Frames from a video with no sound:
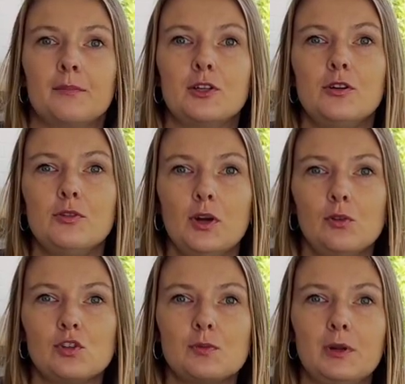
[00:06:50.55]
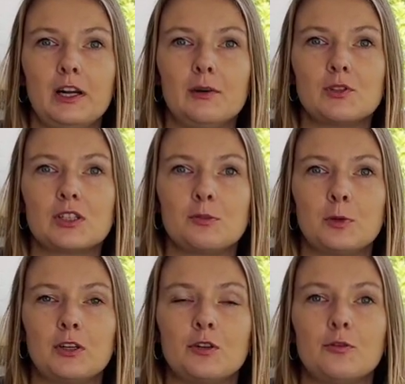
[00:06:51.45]
But who knows, perhaps
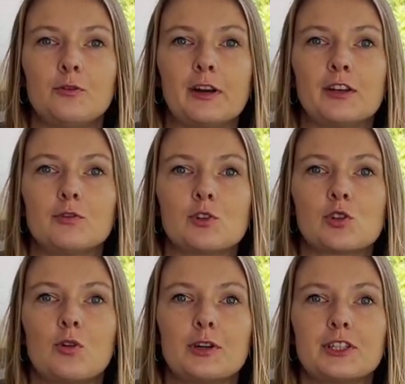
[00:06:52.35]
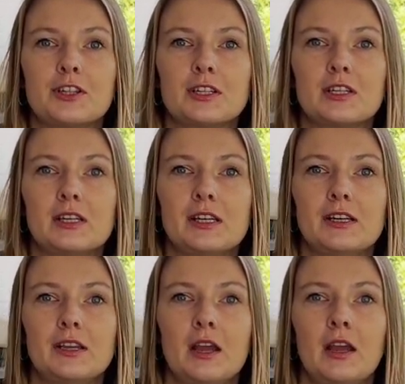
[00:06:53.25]
when your friend was courting that
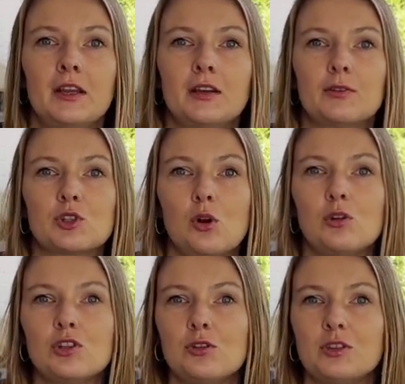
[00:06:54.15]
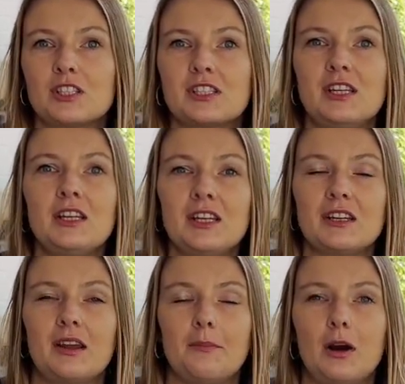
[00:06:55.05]
lady, he was also not
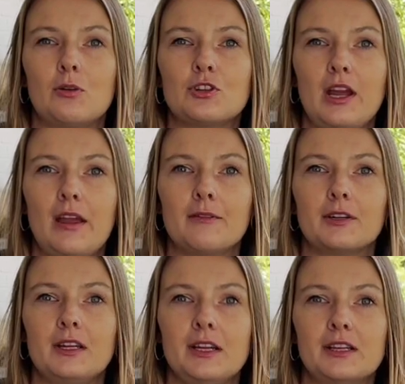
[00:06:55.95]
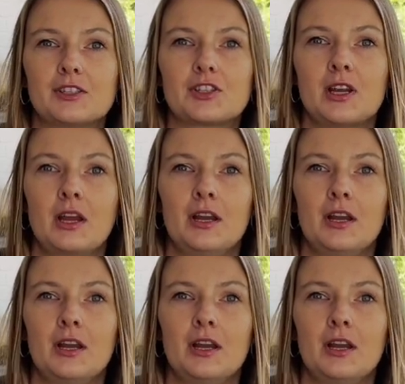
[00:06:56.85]
thinking about having kids.